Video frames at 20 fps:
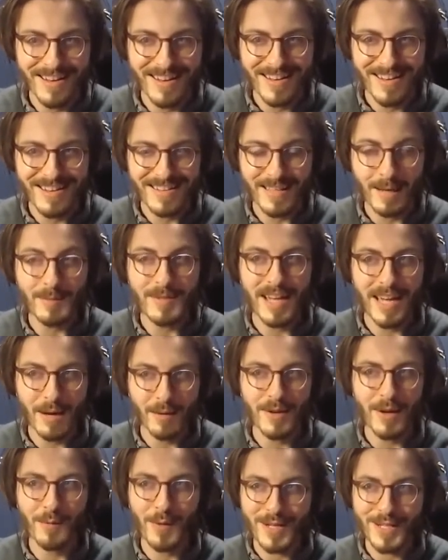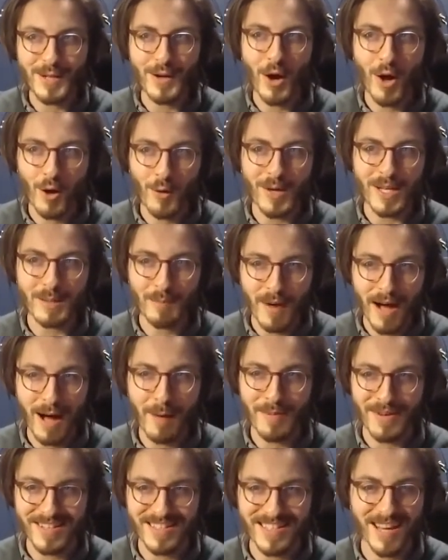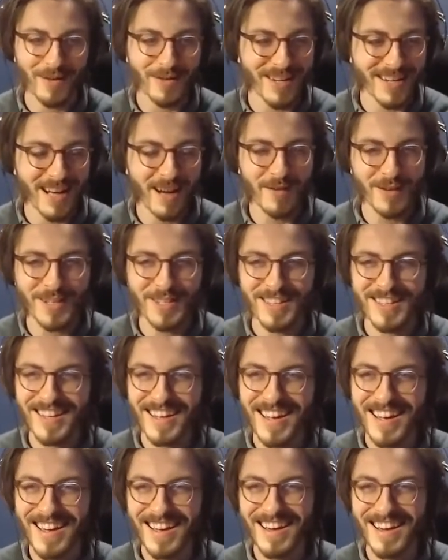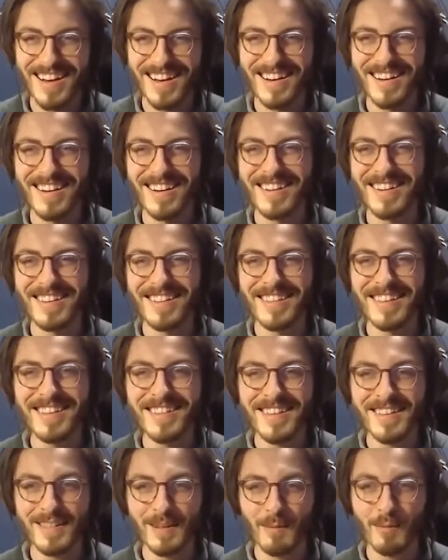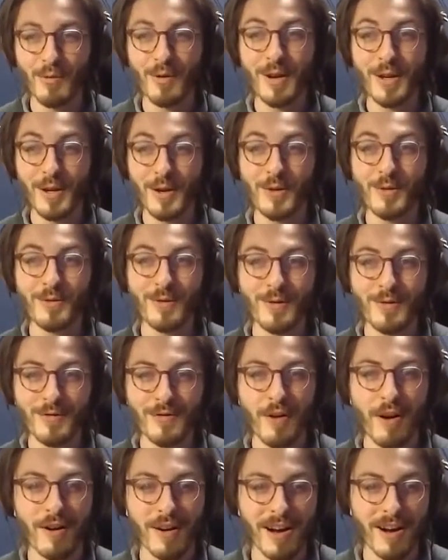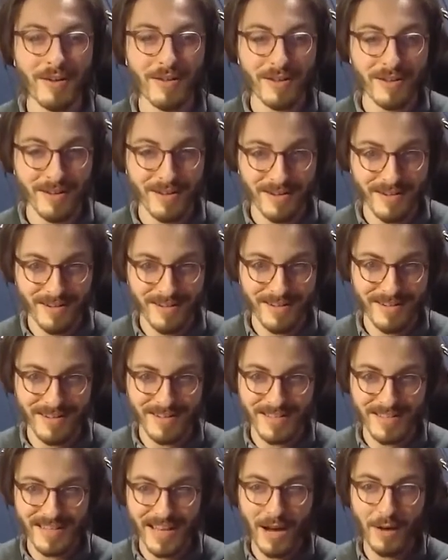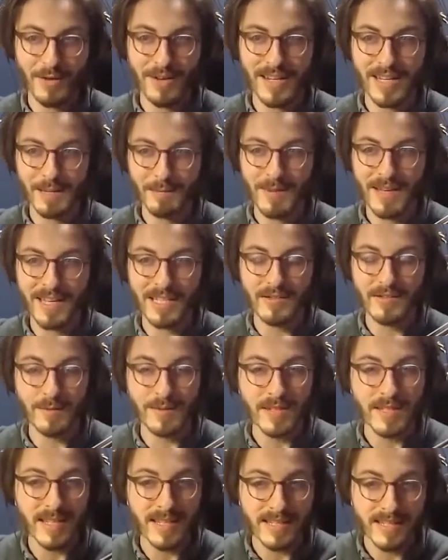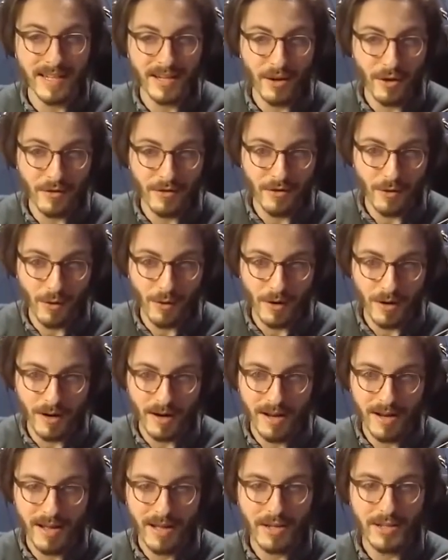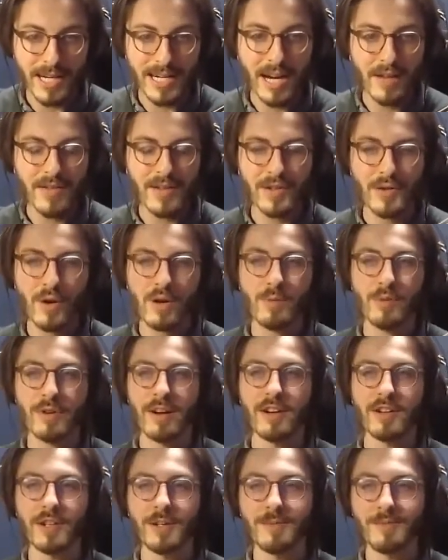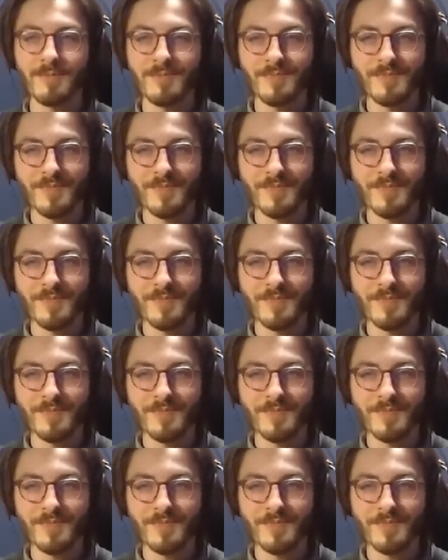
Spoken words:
sometimes it wasn't always poppy sounding, obviously. This is a pretty cool far out sounding piece from 1604. Check out this chord progression.